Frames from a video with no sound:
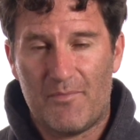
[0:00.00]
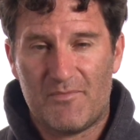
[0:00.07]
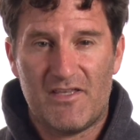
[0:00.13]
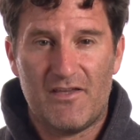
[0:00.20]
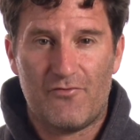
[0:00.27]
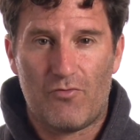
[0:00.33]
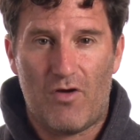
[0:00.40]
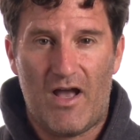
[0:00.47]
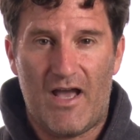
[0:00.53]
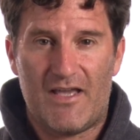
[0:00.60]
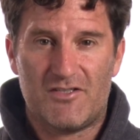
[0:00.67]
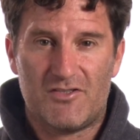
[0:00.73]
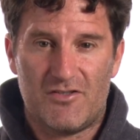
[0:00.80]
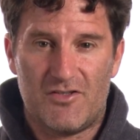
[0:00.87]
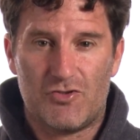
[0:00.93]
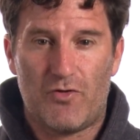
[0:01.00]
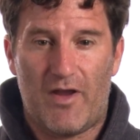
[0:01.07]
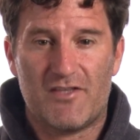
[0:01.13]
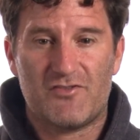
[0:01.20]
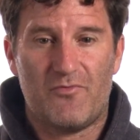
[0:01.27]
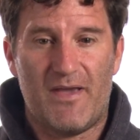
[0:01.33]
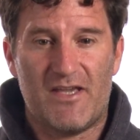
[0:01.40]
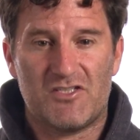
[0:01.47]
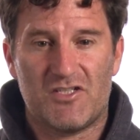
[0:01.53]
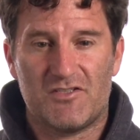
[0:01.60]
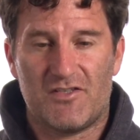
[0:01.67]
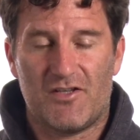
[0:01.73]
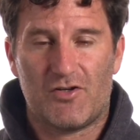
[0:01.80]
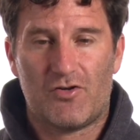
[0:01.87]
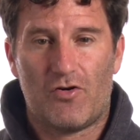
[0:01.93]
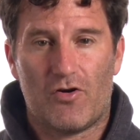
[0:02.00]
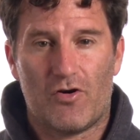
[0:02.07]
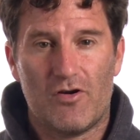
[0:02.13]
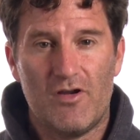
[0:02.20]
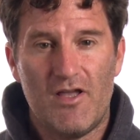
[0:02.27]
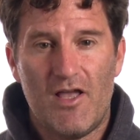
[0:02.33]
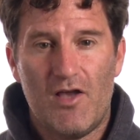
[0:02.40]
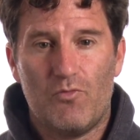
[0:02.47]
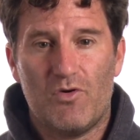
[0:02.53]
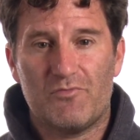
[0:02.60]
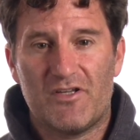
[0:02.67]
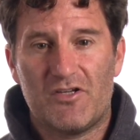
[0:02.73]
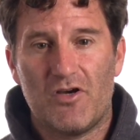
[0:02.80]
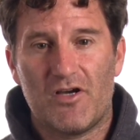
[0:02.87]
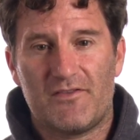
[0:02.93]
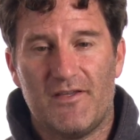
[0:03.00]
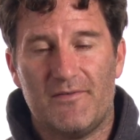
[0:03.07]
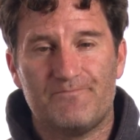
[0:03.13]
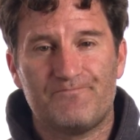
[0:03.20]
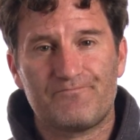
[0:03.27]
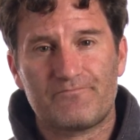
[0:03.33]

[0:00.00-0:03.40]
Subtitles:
give rise to the transformations that occur when we cook them.